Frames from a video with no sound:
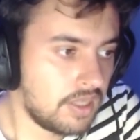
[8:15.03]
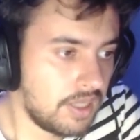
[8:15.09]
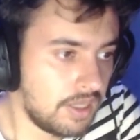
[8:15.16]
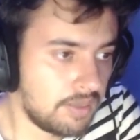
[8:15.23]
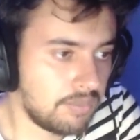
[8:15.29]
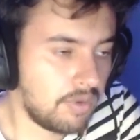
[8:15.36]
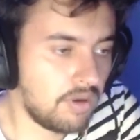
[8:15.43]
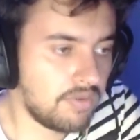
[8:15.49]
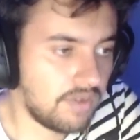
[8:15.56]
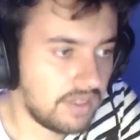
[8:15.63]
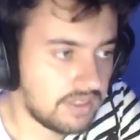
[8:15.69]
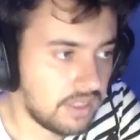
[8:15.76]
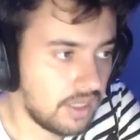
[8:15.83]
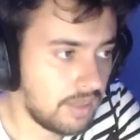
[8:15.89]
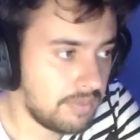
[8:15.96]

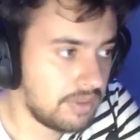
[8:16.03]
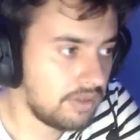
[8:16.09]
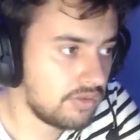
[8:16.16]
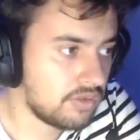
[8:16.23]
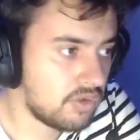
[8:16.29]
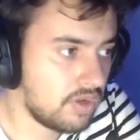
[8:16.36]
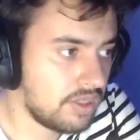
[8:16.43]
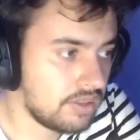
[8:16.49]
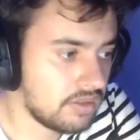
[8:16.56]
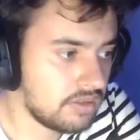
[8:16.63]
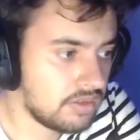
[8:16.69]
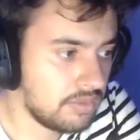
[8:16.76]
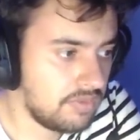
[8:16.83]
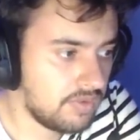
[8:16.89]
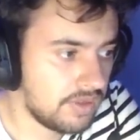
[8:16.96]
Perfect. I mean, it was great, to be
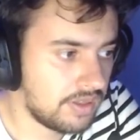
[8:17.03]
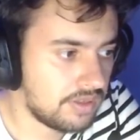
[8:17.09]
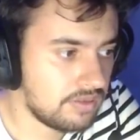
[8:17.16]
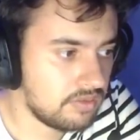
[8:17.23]
fair.